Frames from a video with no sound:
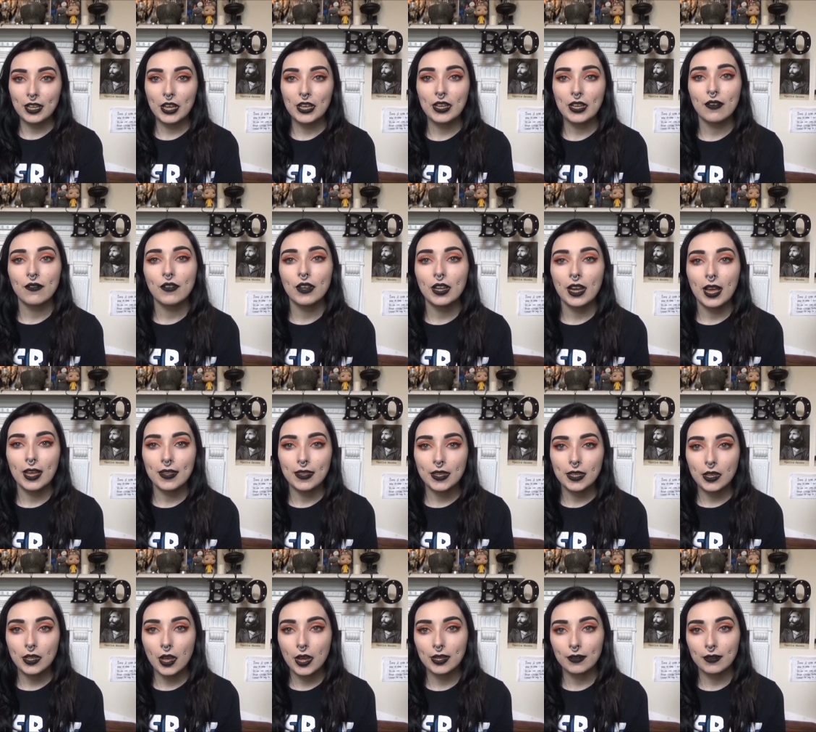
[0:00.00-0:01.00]
If you like
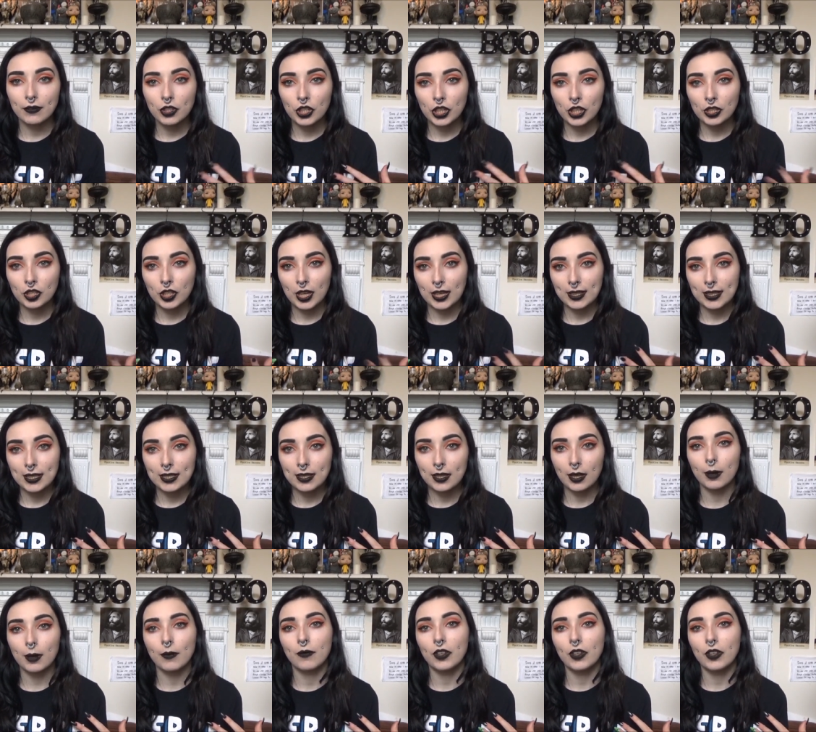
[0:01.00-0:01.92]
these kind of chit-chatty type